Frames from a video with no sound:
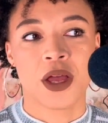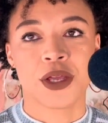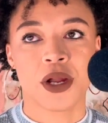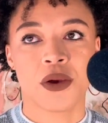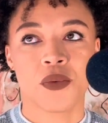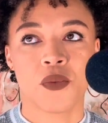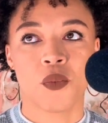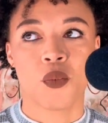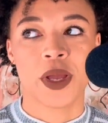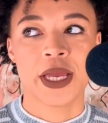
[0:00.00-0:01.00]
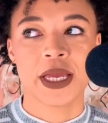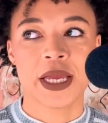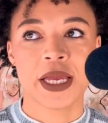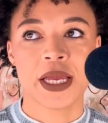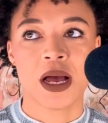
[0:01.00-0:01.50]
you know,
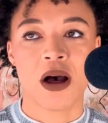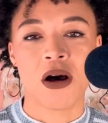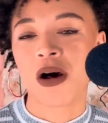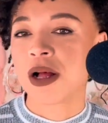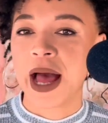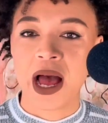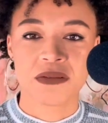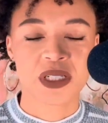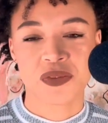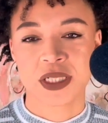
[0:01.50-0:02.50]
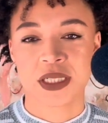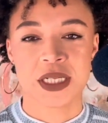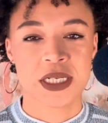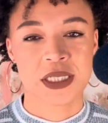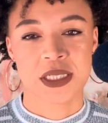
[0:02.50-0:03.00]
we all have different
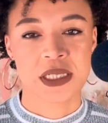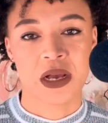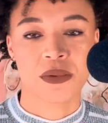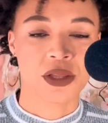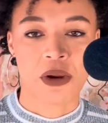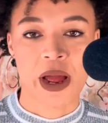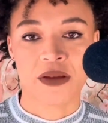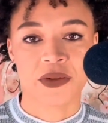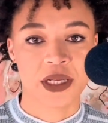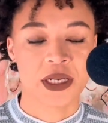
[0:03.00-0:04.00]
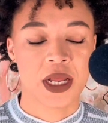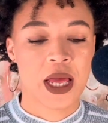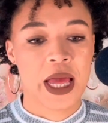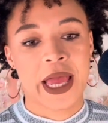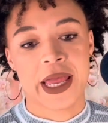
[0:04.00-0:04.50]
seasons that we thrive in.
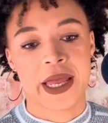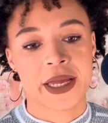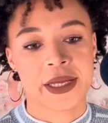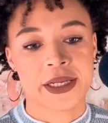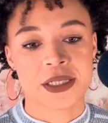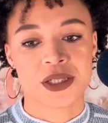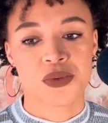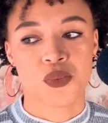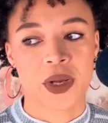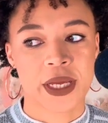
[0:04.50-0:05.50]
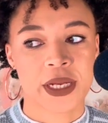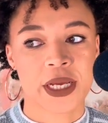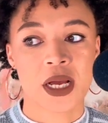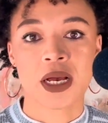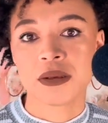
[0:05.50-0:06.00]
And when
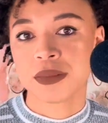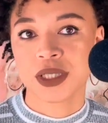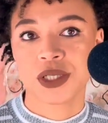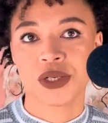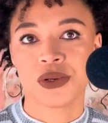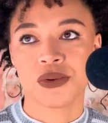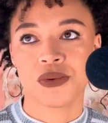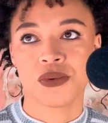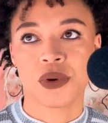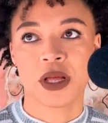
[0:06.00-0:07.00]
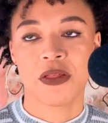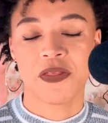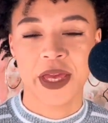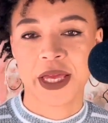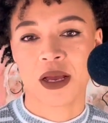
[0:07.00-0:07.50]
it comes to
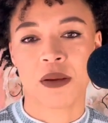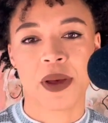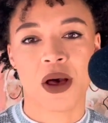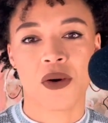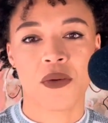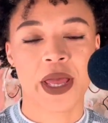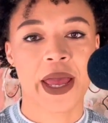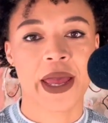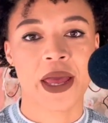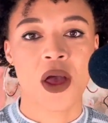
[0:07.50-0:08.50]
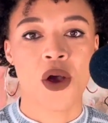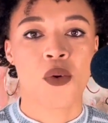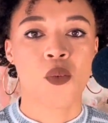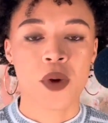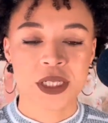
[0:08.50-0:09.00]
thinking about, okay,
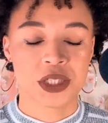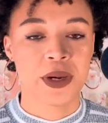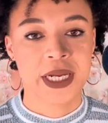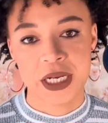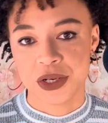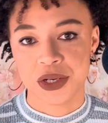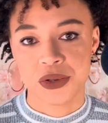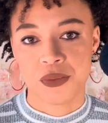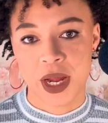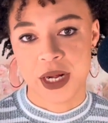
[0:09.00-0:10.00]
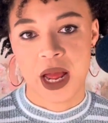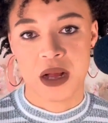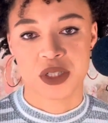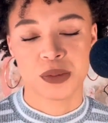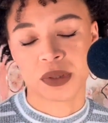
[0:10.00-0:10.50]
what do I need to do right
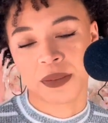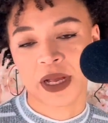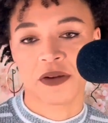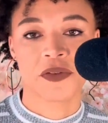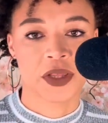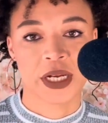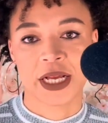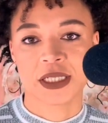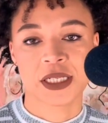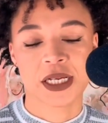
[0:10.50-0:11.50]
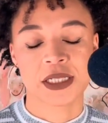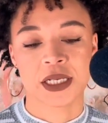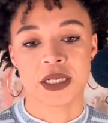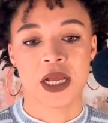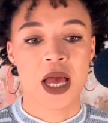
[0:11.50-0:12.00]
now to prepare for the next
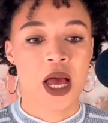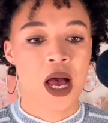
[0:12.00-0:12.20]
season?